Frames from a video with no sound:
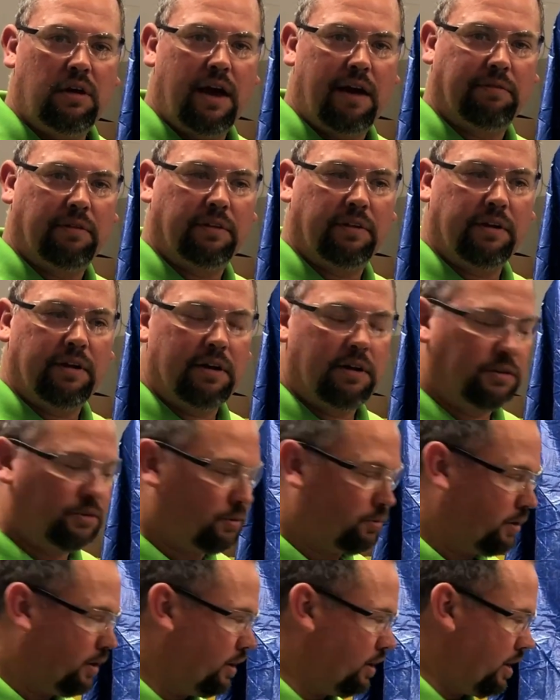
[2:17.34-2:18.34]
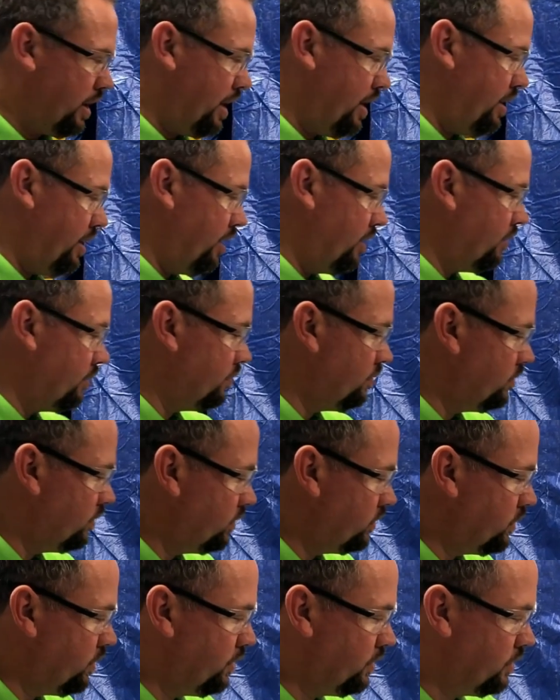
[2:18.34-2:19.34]
Everything else run at 80.
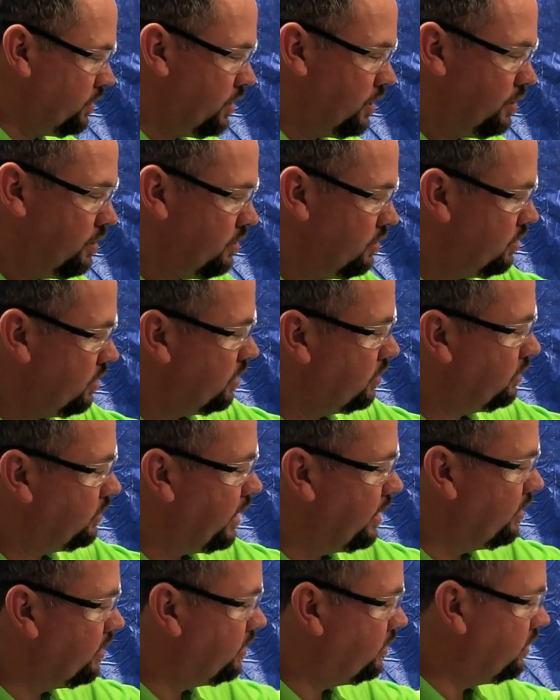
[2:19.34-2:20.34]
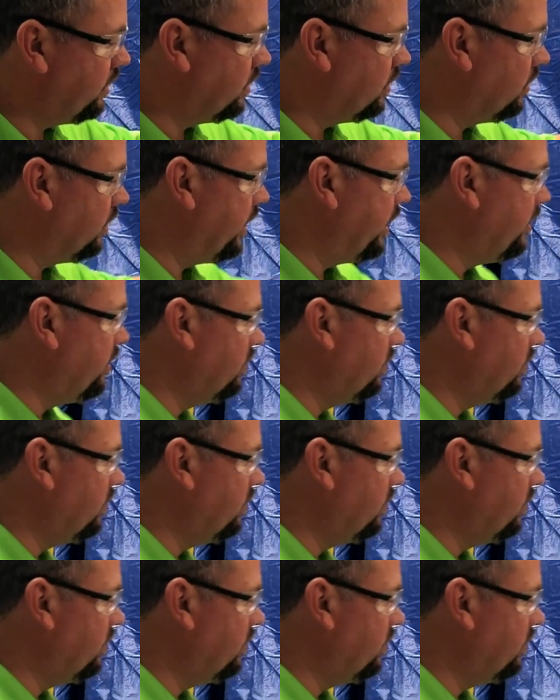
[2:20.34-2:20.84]
So there's a stainless steel lid.